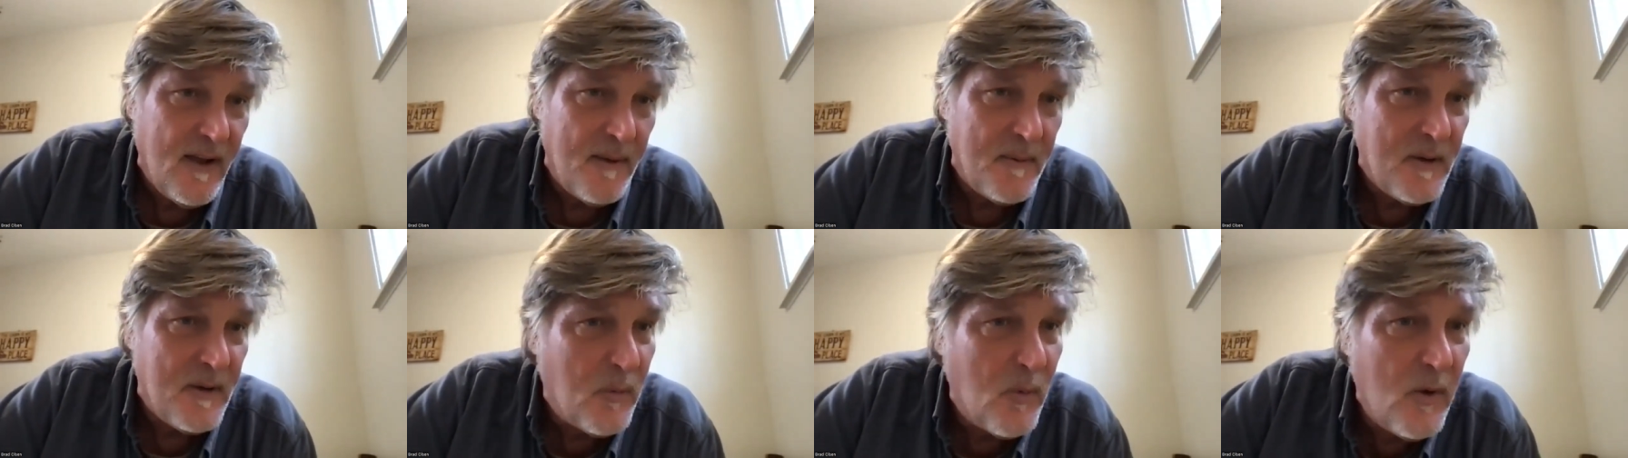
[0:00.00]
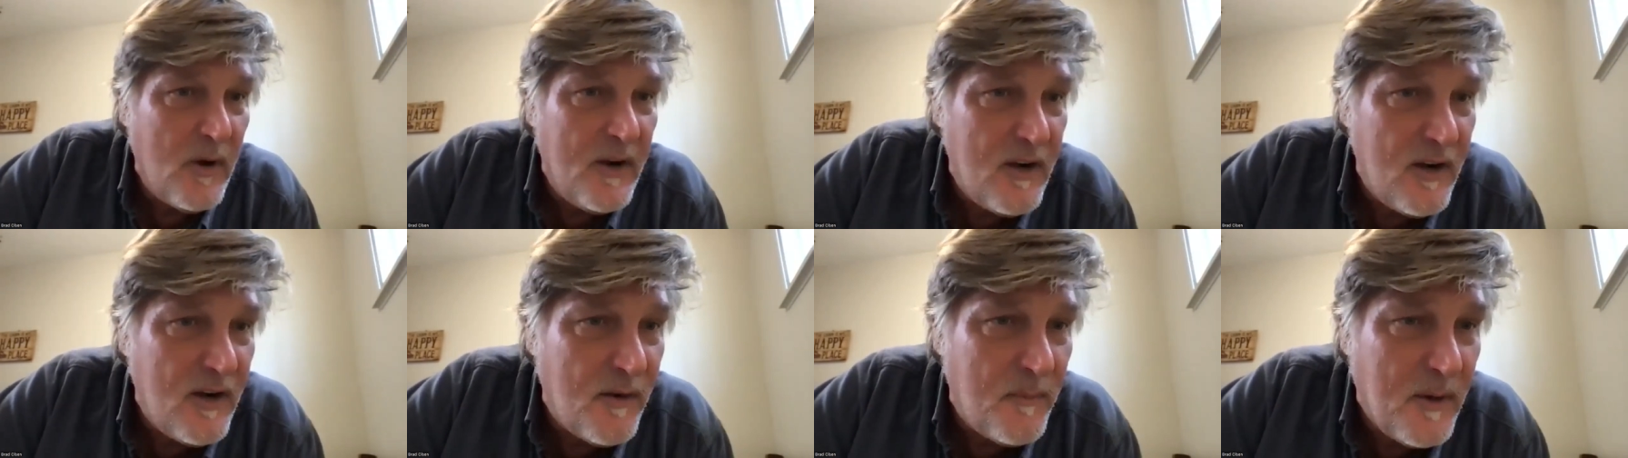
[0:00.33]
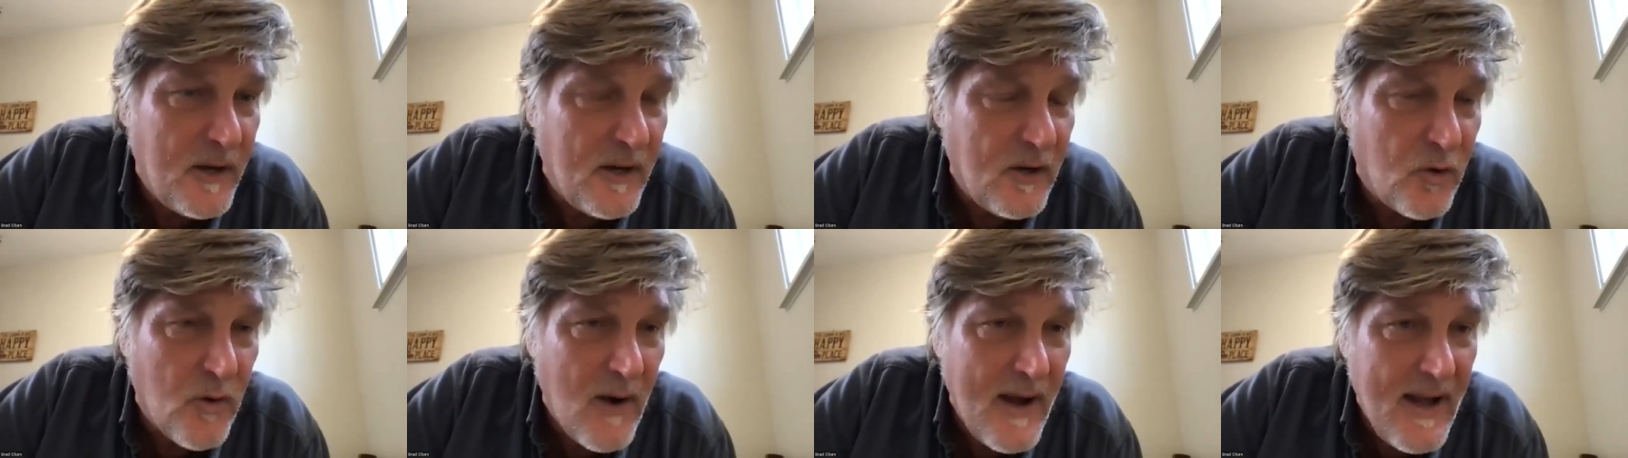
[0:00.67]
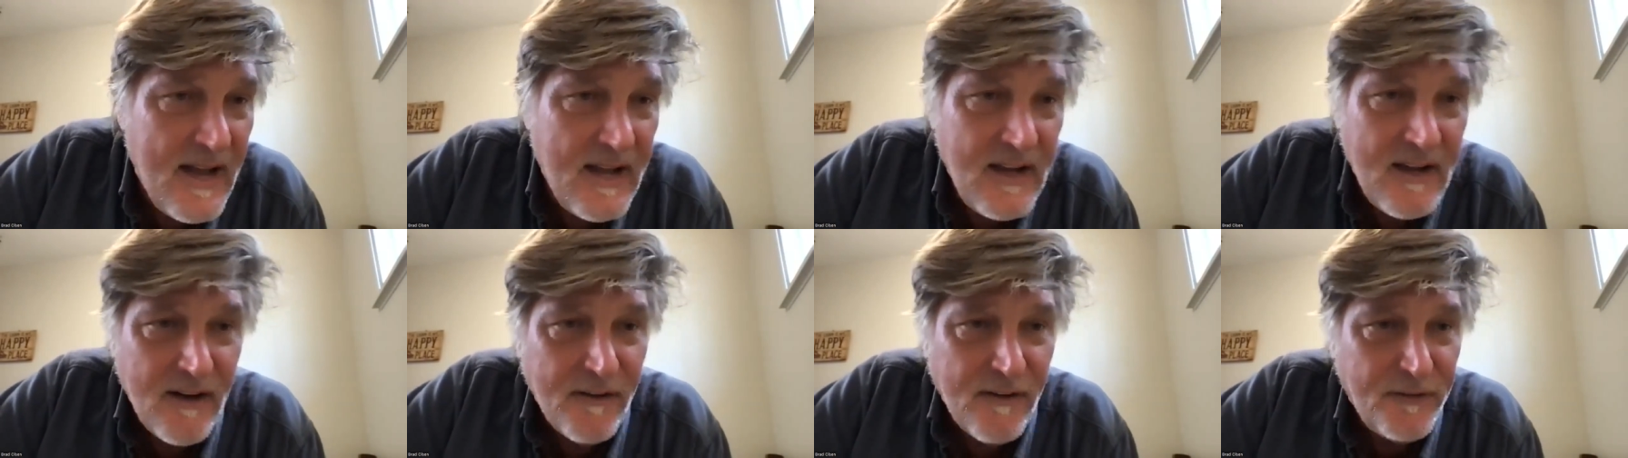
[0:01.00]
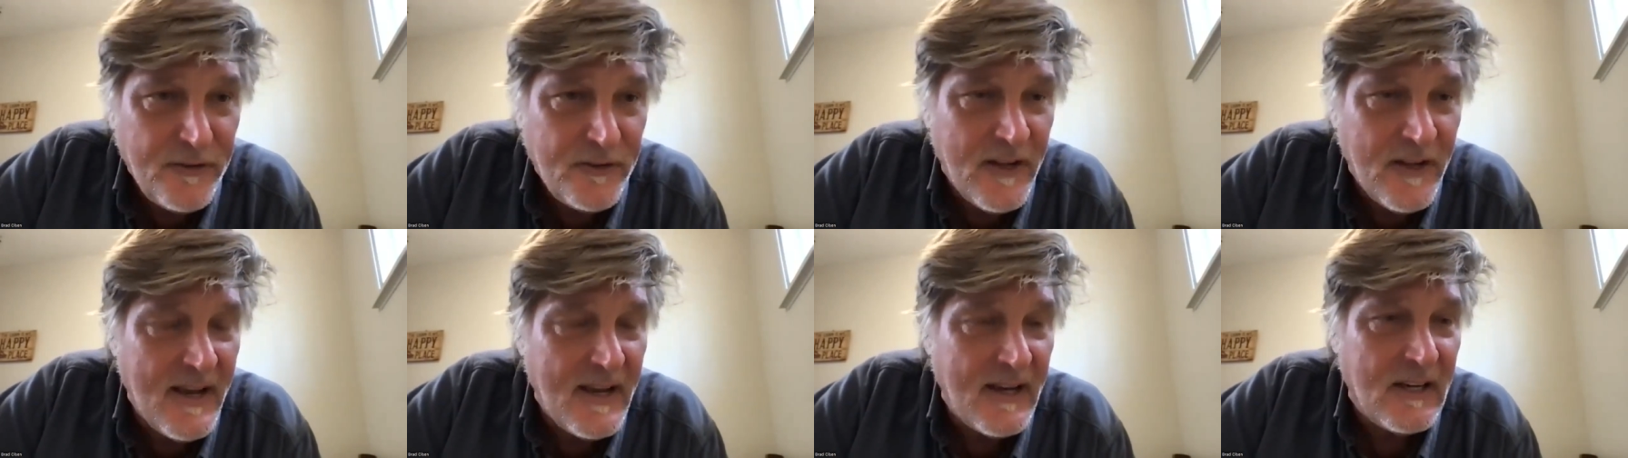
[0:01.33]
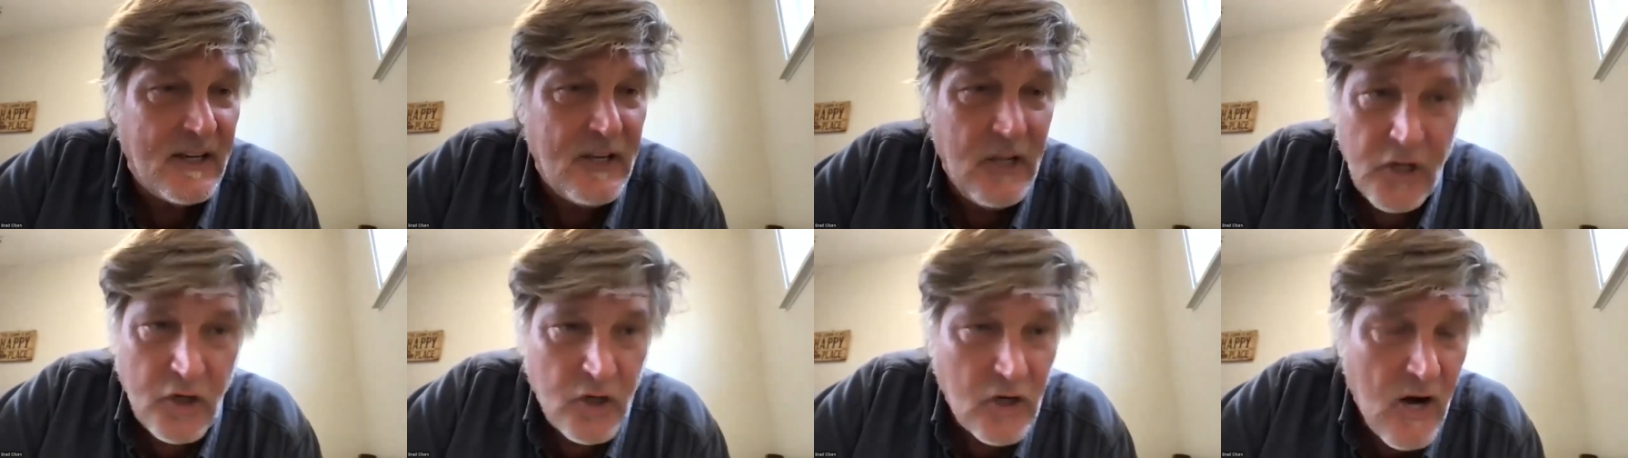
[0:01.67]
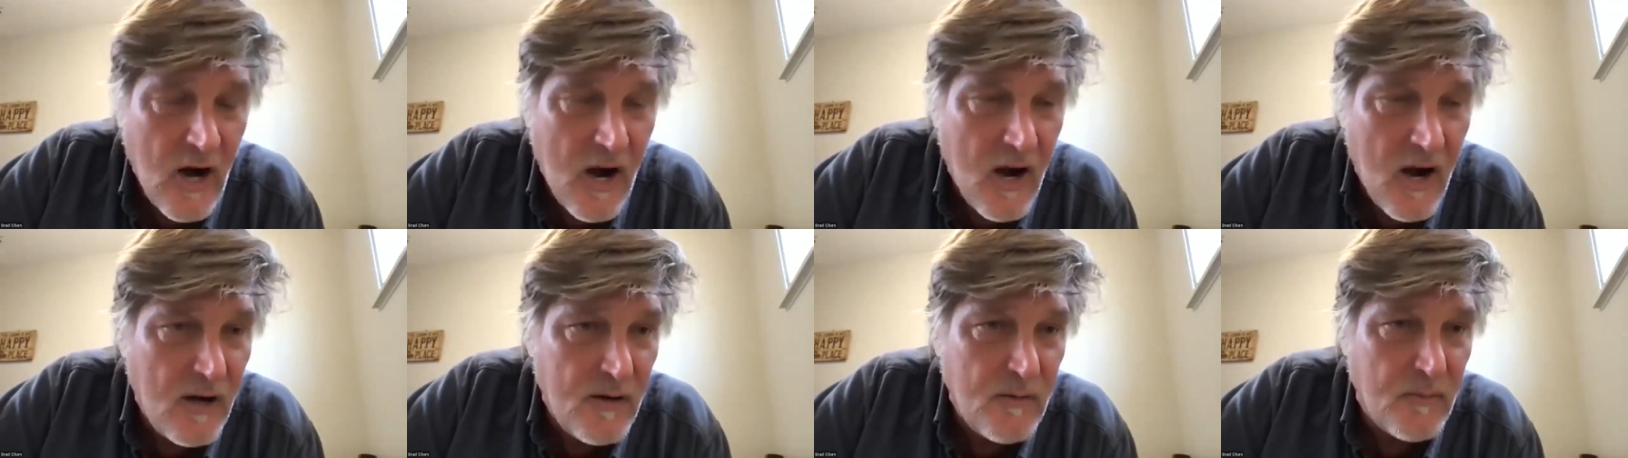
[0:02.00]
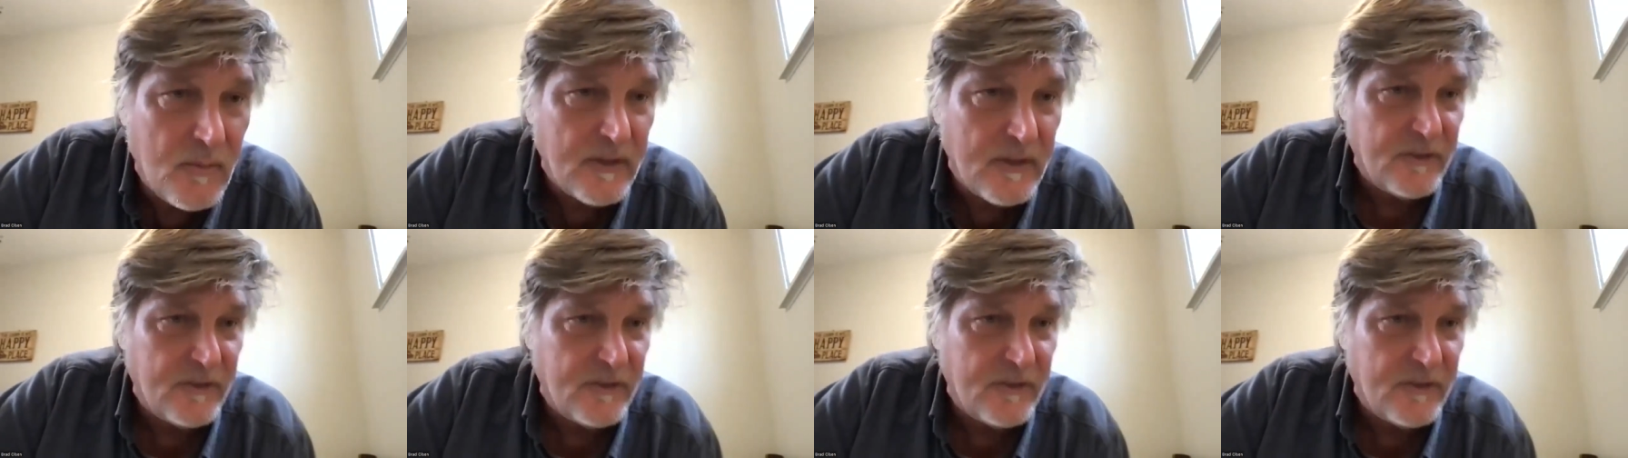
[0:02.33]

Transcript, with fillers: I mean, wouldn't it have been great if, say, in kindergarten,